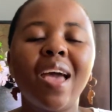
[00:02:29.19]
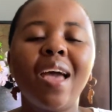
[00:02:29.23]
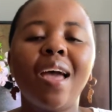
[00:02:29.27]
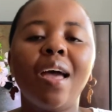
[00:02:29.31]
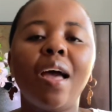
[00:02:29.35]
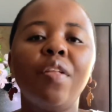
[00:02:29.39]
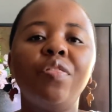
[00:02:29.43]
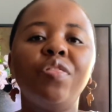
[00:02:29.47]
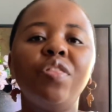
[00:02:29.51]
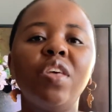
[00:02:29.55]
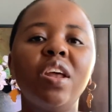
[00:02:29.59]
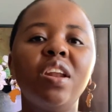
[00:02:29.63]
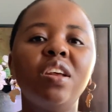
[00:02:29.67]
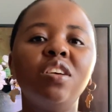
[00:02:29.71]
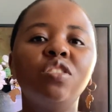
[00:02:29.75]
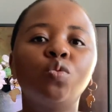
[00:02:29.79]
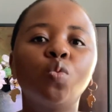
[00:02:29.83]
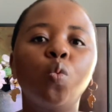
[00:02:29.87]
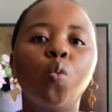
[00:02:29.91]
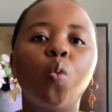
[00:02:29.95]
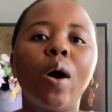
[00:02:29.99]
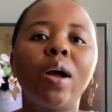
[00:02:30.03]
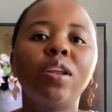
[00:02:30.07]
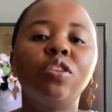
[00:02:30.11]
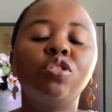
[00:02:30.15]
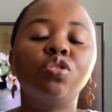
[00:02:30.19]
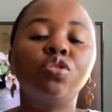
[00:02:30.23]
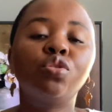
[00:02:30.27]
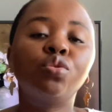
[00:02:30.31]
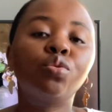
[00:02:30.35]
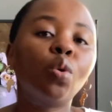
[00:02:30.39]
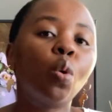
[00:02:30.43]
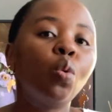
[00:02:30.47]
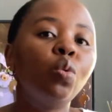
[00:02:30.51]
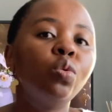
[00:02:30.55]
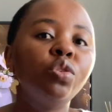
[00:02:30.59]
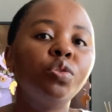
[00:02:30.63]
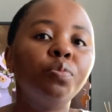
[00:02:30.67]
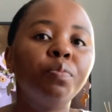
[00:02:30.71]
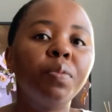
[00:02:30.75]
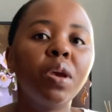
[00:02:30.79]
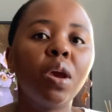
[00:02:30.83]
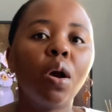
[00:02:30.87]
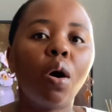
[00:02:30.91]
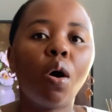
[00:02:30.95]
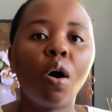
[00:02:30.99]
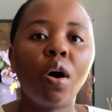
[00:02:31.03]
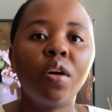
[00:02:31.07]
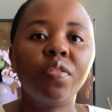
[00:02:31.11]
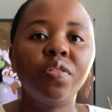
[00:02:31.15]
And that is what sold me
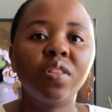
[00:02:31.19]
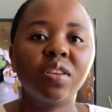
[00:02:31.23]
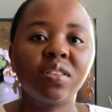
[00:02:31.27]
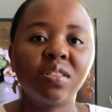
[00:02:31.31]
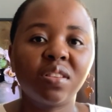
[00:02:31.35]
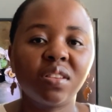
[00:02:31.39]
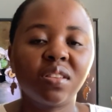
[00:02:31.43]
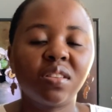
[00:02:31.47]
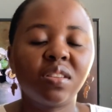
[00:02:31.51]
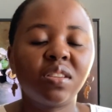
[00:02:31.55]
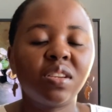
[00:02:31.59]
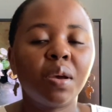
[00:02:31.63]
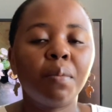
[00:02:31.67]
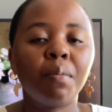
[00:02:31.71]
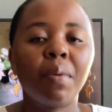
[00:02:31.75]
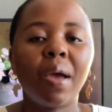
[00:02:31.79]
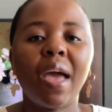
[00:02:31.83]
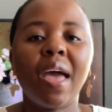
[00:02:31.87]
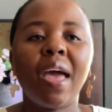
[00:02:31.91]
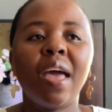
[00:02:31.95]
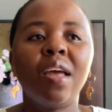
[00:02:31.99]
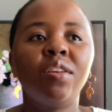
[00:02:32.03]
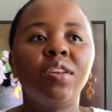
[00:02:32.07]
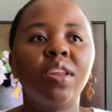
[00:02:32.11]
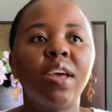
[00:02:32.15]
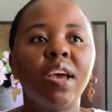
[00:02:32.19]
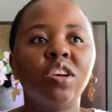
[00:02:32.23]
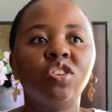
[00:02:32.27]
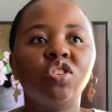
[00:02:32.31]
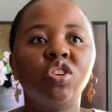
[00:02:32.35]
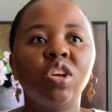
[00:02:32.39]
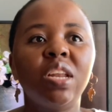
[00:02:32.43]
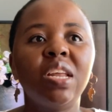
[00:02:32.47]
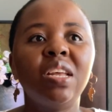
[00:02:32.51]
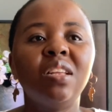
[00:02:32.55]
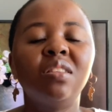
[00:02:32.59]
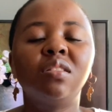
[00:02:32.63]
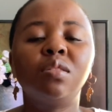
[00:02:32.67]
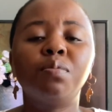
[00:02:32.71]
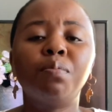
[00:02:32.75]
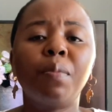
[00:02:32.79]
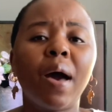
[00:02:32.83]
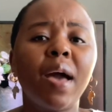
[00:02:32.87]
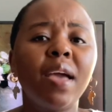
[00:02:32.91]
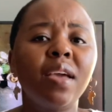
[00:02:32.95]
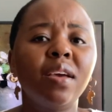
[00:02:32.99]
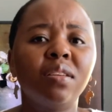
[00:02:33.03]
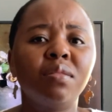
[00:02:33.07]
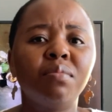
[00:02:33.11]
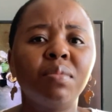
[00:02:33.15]
on the system and actually
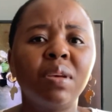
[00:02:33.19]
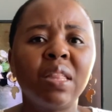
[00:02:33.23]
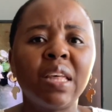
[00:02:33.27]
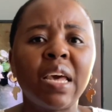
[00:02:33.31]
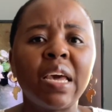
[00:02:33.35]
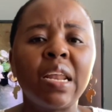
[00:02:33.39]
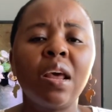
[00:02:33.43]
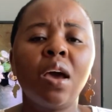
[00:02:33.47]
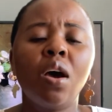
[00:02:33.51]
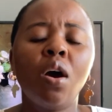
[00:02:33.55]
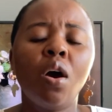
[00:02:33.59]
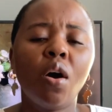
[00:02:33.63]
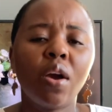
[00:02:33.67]
inspired me that,